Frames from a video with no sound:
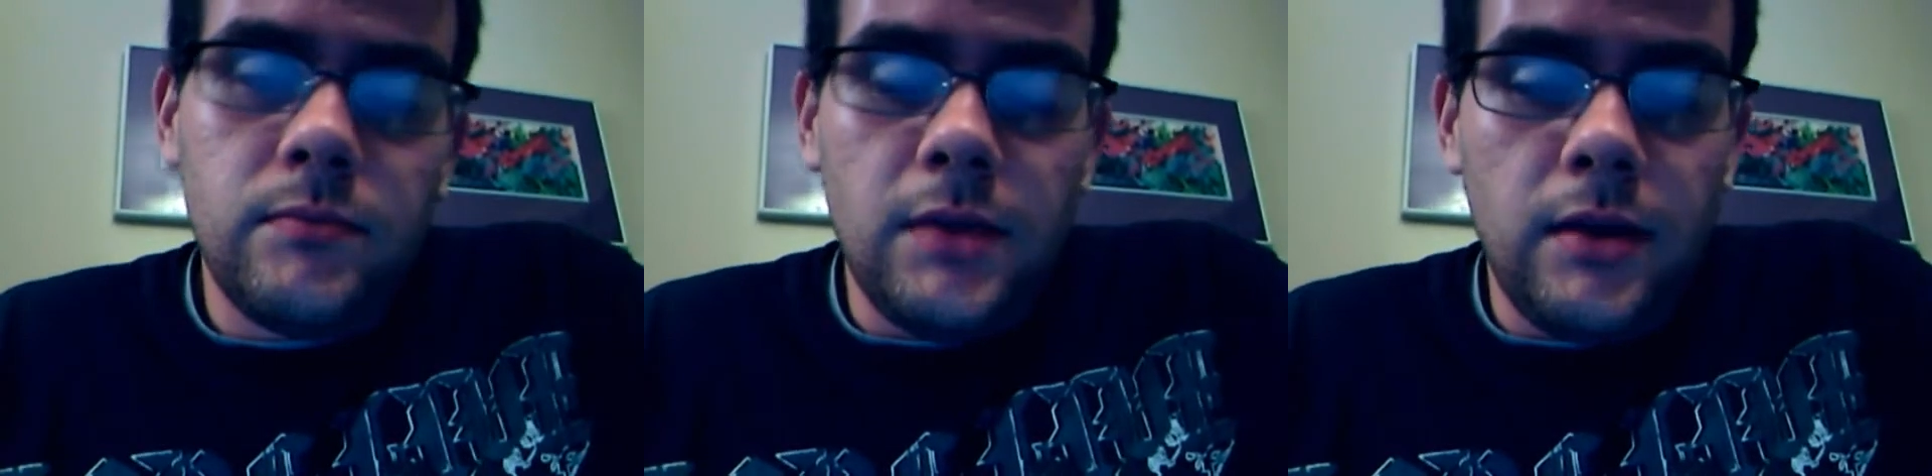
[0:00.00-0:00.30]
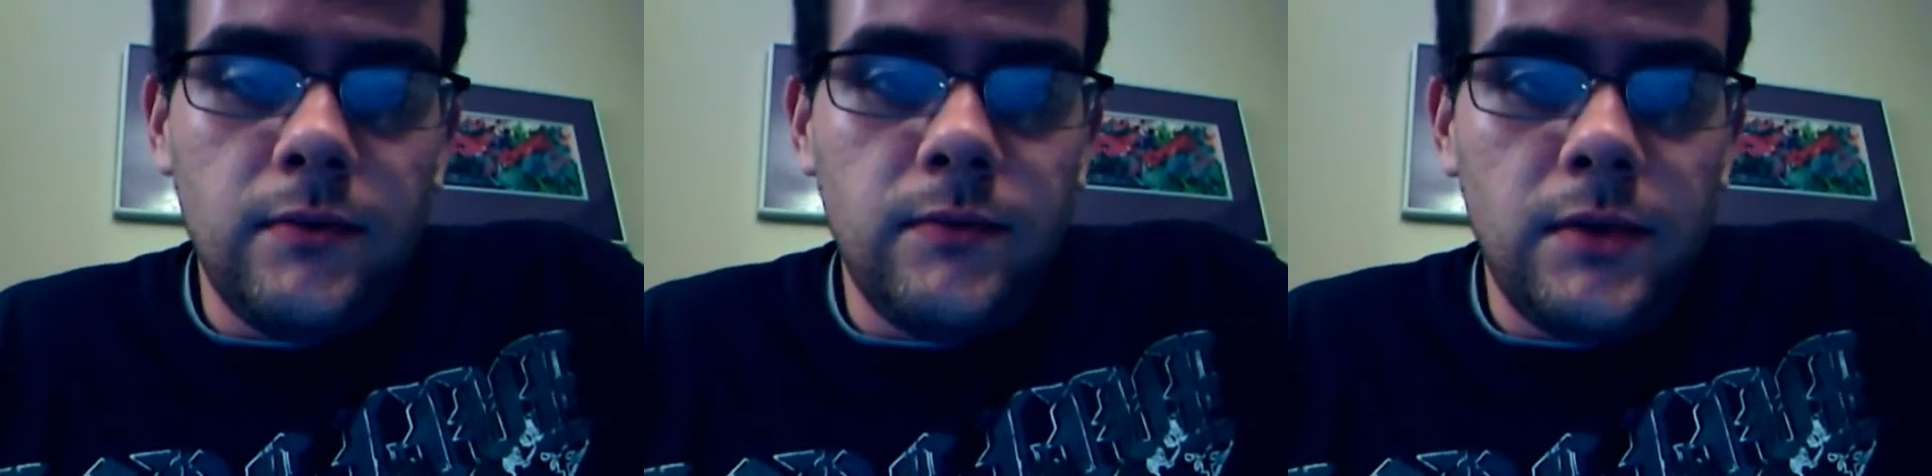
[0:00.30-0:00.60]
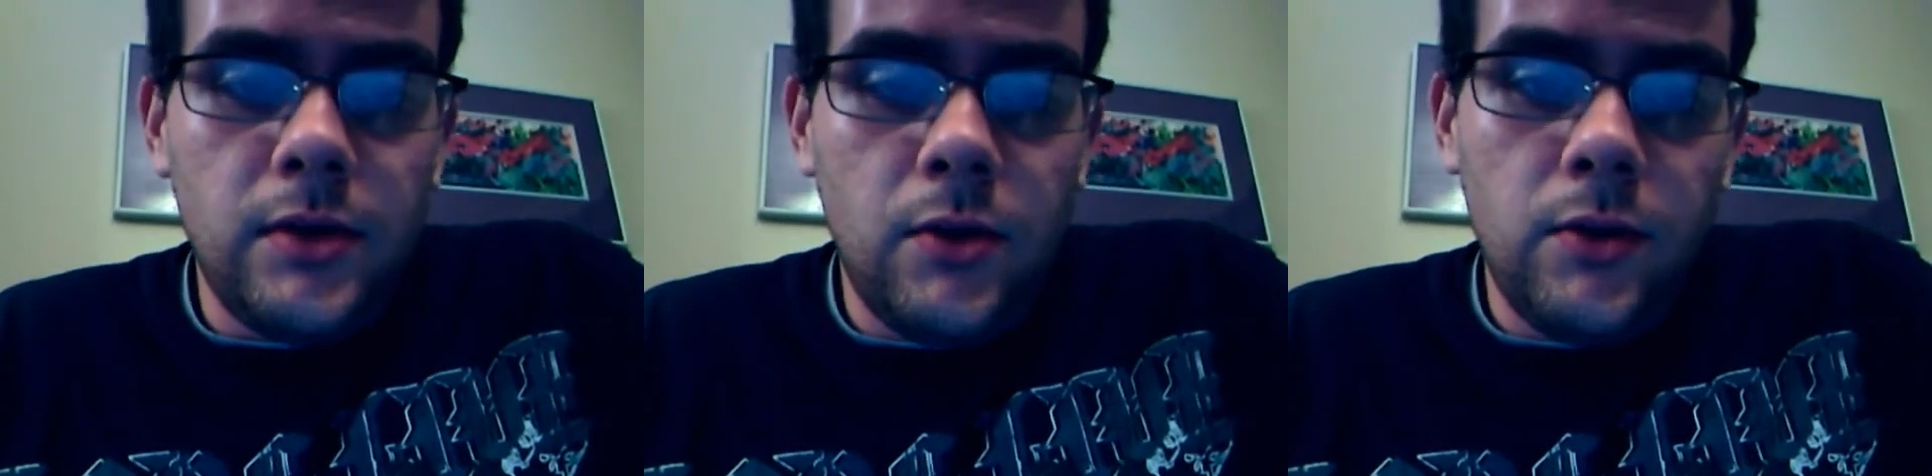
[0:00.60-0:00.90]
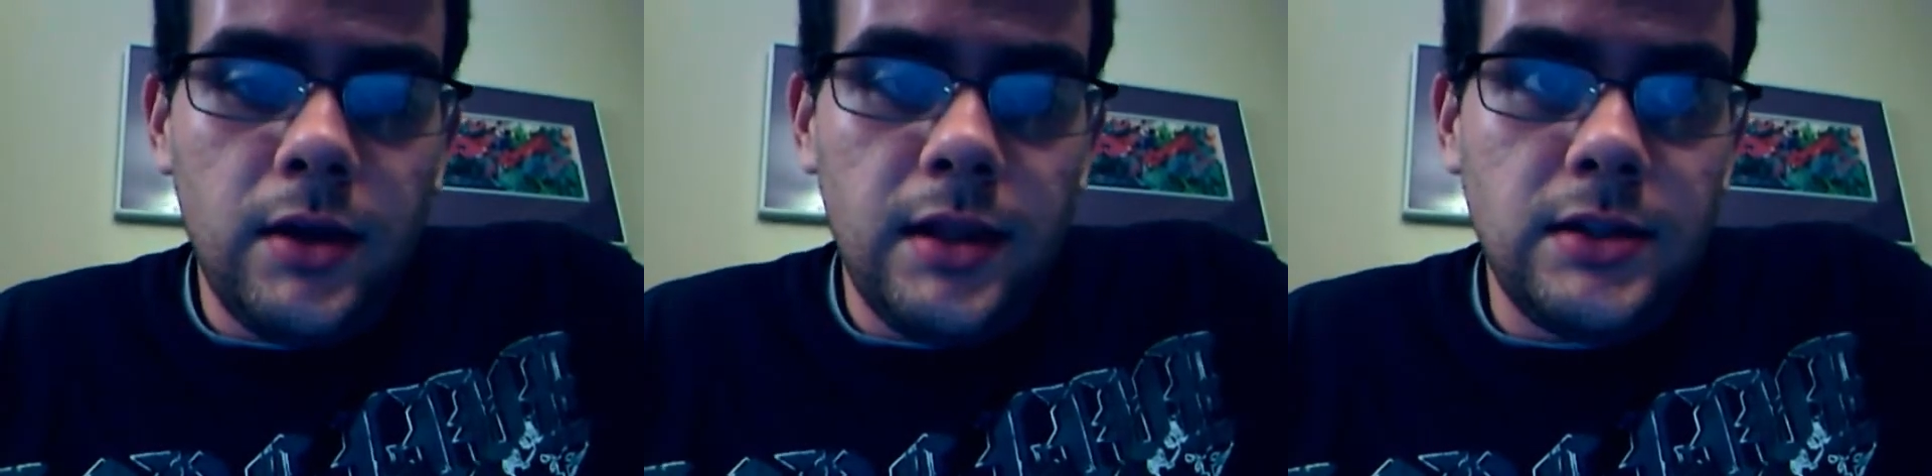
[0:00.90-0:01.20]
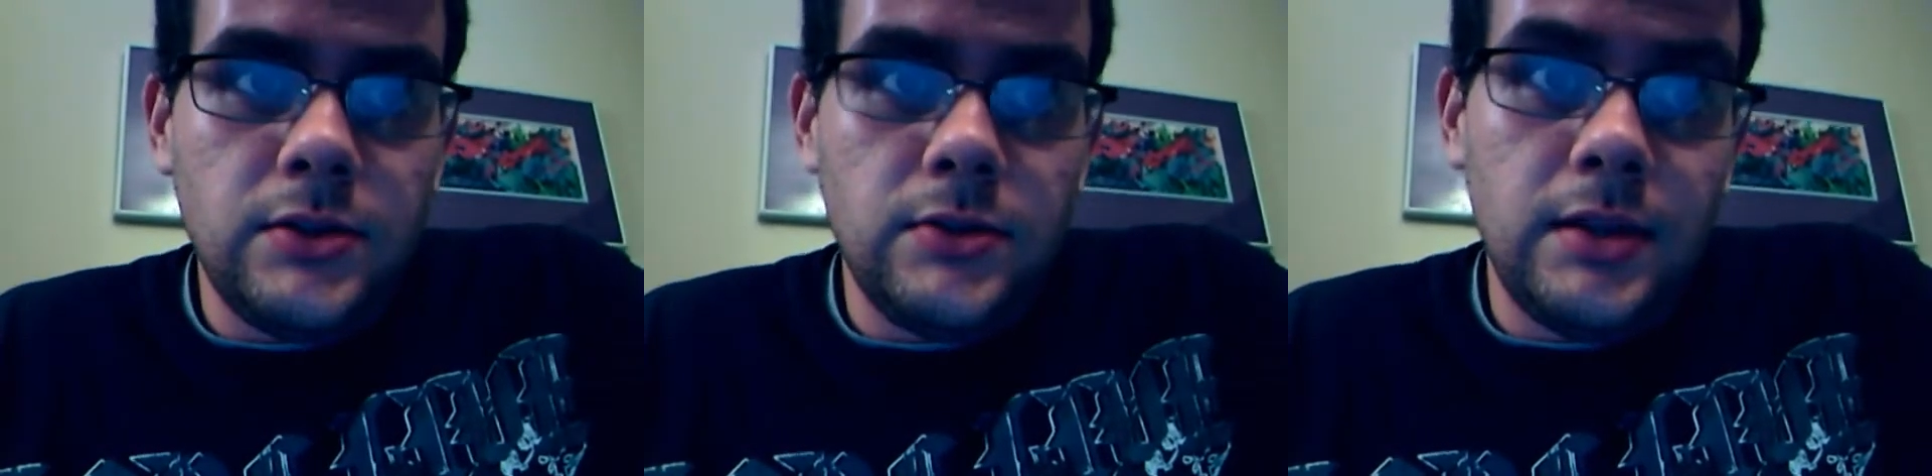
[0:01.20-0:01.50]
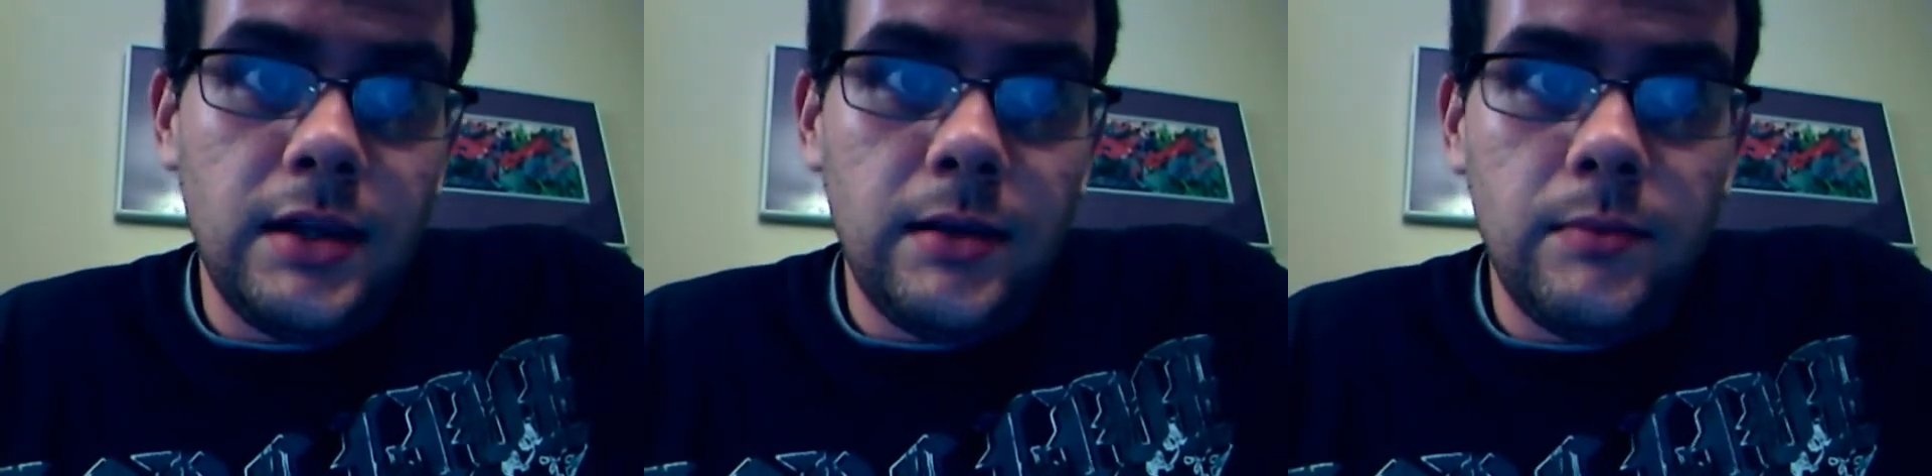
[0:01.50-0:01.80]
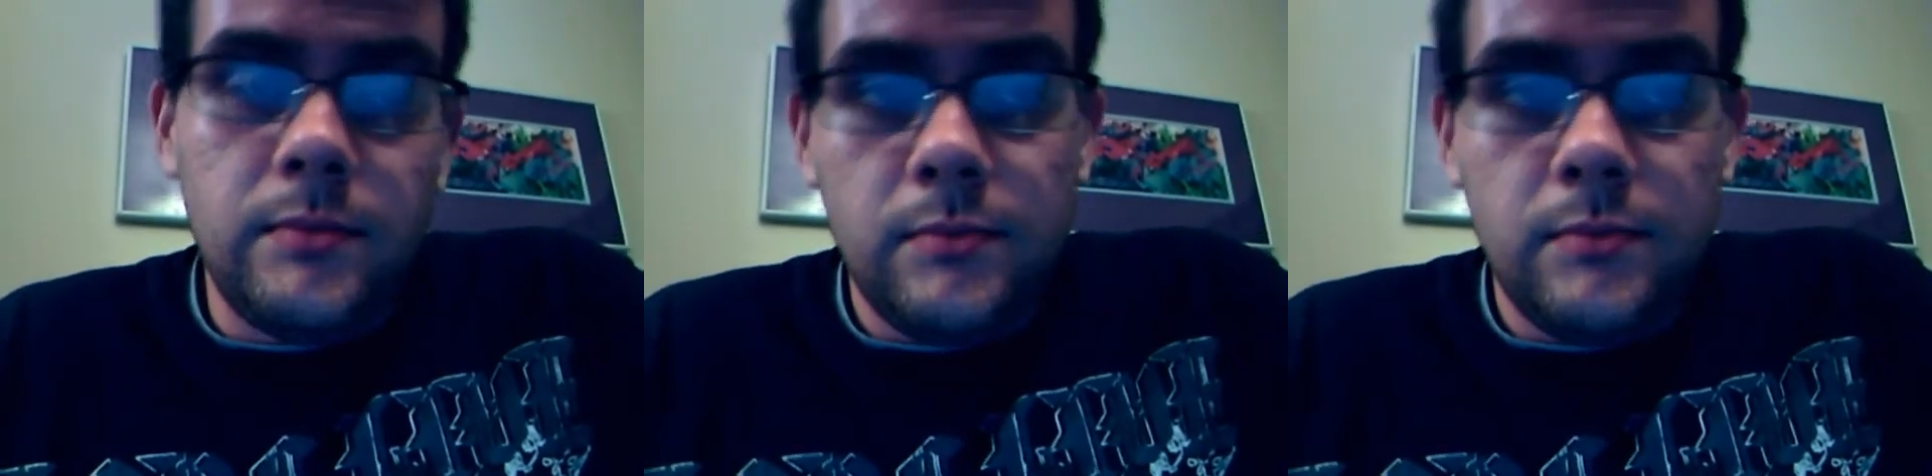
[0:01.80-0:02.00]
E. coli that's usually in